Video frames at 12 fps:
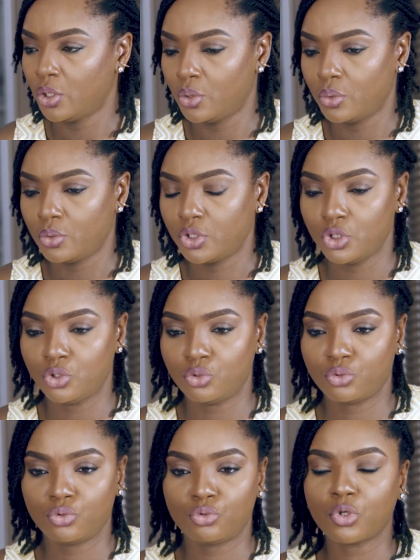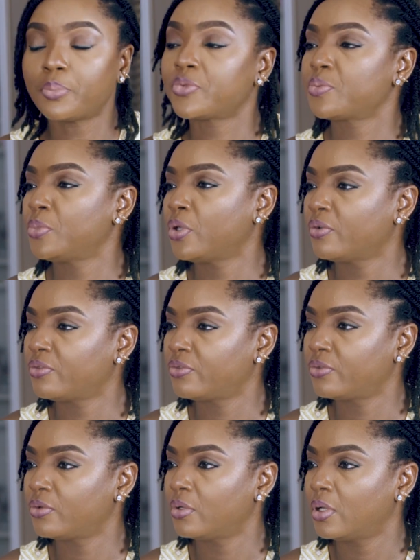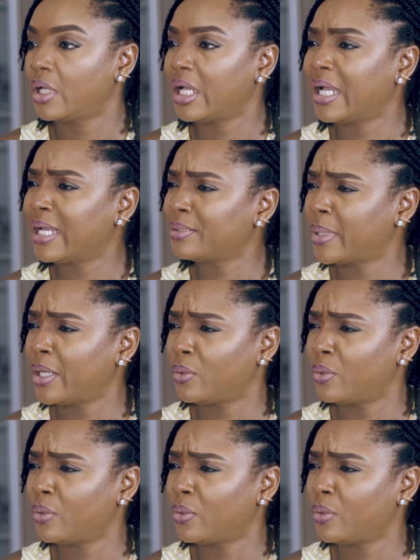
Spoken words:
she dropped me off at my